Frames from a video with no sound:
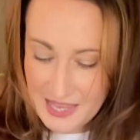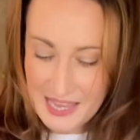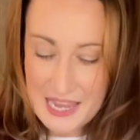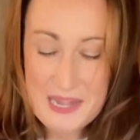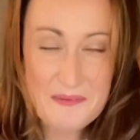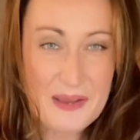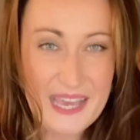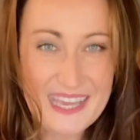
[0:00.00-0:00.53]

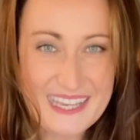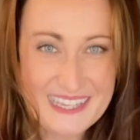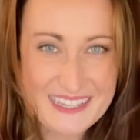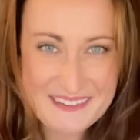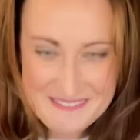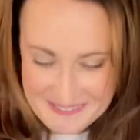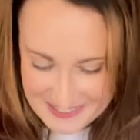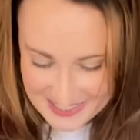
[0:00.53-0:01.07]
Anyway,
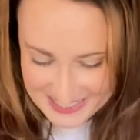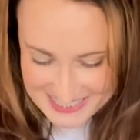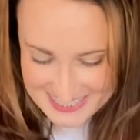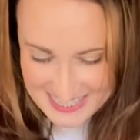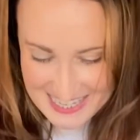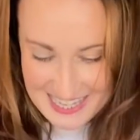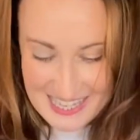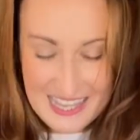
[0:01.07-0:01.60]
right,
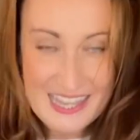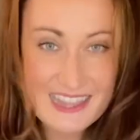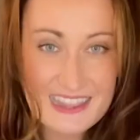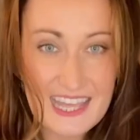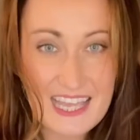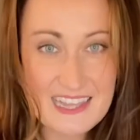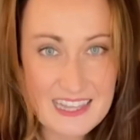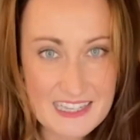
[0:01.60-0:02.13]

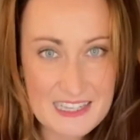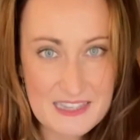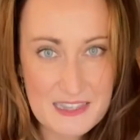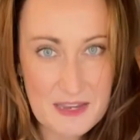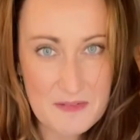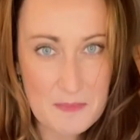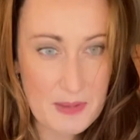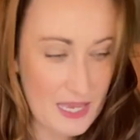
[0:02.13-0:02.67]
that's how you sow
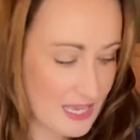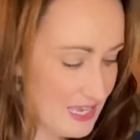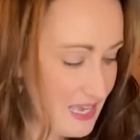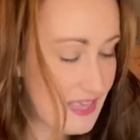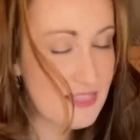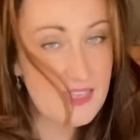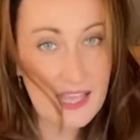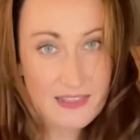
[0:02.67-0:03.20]

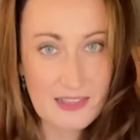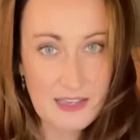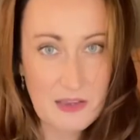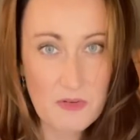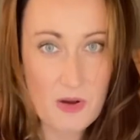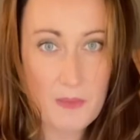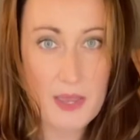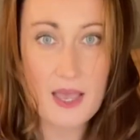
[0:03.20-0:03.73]
Rudbeckia, that's how you
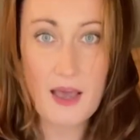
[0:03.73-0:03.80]
grow it.